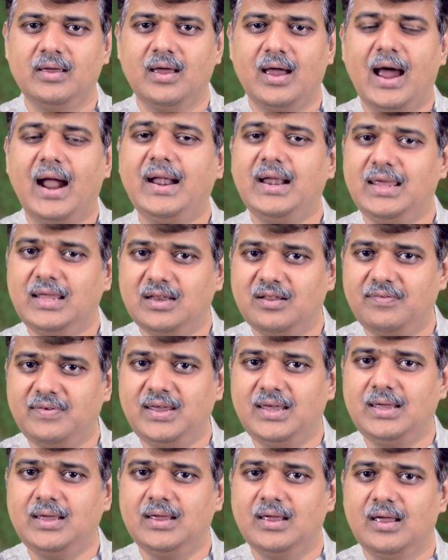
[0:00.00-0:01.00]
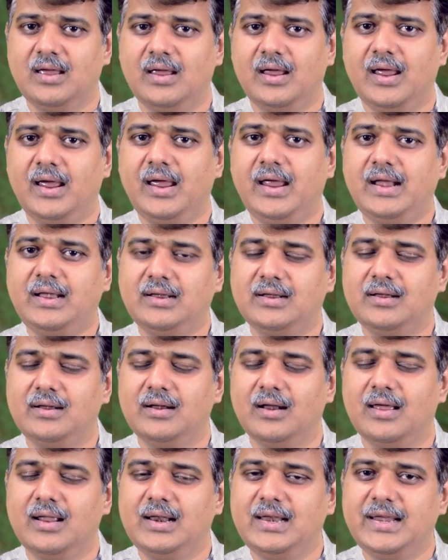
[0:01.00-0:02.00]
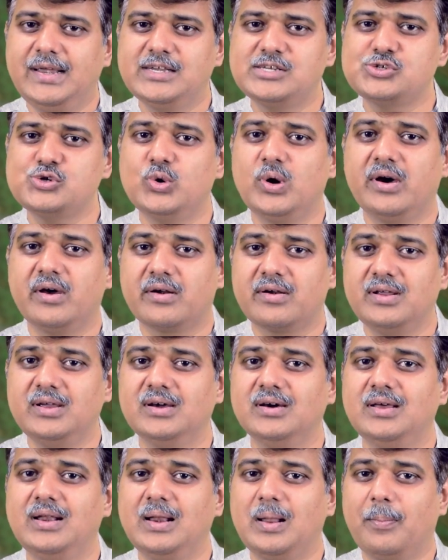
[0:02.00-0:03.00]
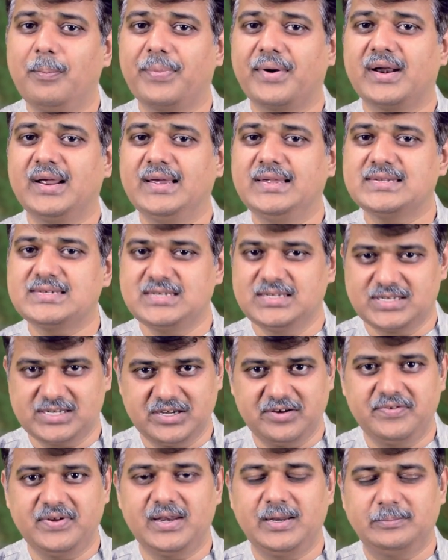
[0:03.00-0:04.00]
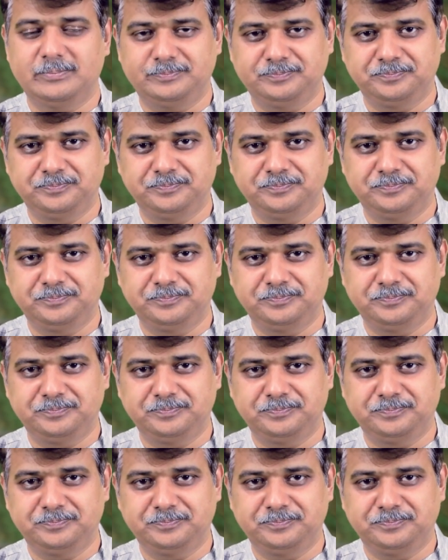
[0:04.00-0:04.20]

and in a way it leads to a real price discovery.